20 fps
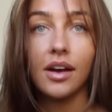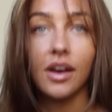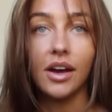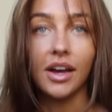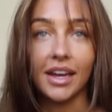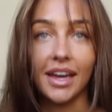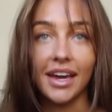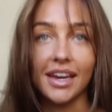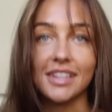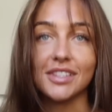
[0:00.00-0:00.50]

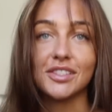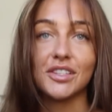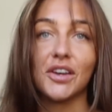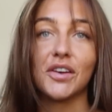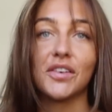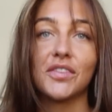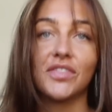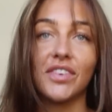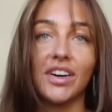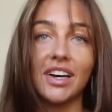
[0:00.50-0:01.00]
Okay, so
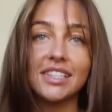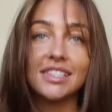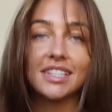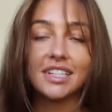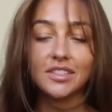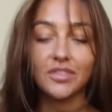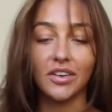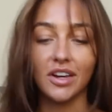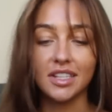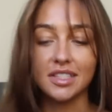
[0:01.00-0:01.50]
first
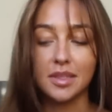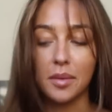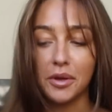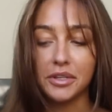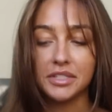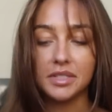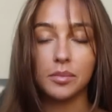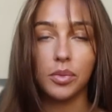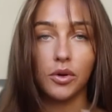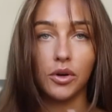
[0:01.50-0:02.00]
things first, the
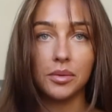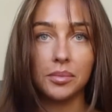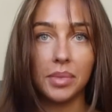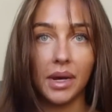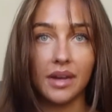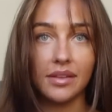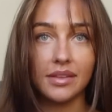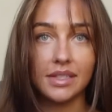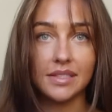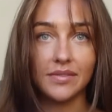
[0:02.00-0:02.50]
most important
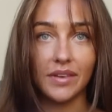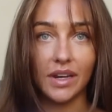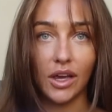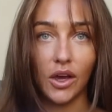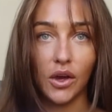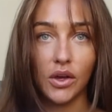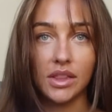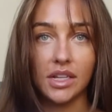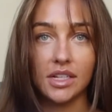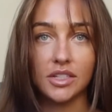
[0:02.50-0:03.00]
part of this
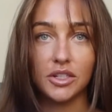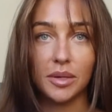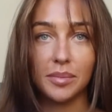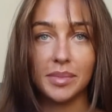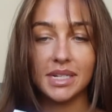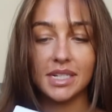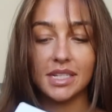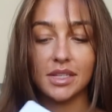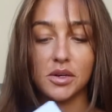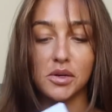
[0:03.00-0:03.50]
video, let's jump
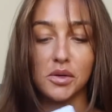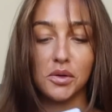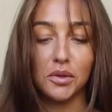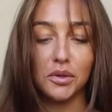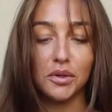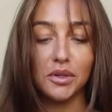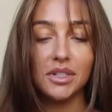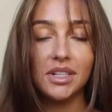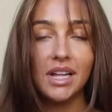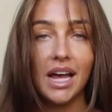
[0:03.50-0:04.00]
into the
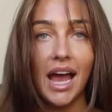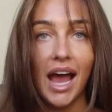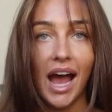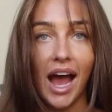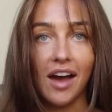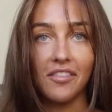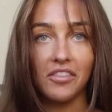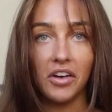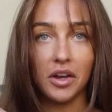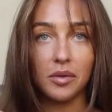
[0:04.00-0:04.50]
haul.
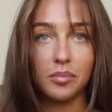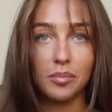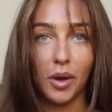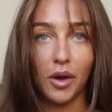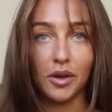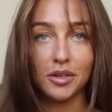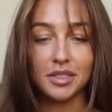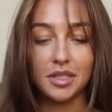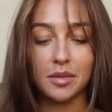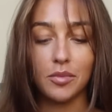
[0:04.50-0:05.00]
I've
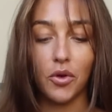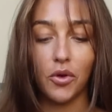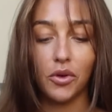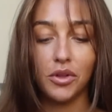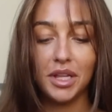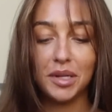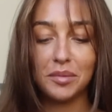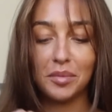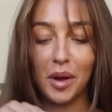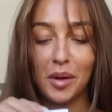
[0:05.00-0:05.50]
unboxed them
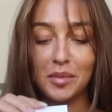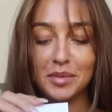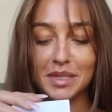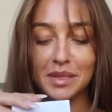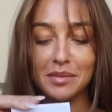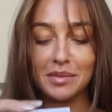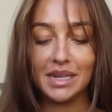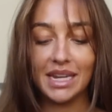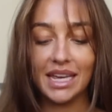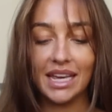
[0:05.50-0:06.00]
all and popped
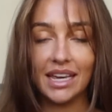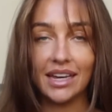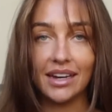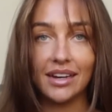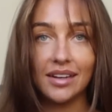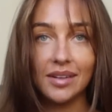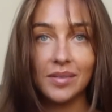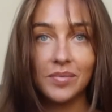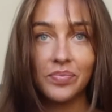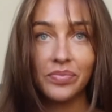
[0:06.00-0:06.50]
them in
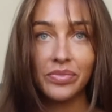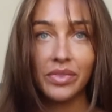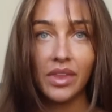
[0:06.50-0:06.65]
here.